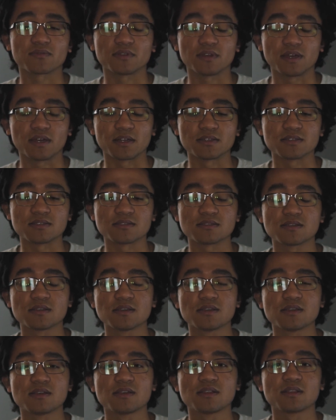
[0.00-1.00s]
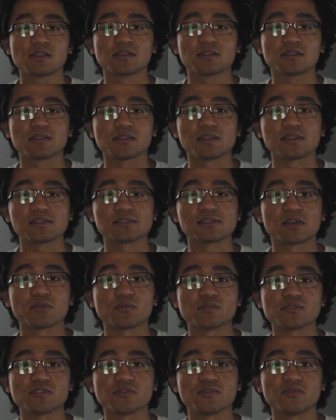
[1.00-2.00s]
That is the things that we
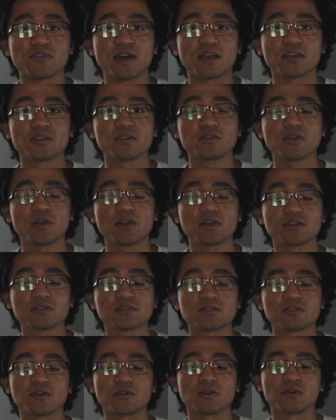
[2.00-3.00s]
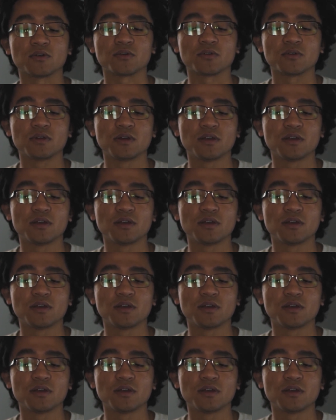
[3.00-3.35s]
should value. So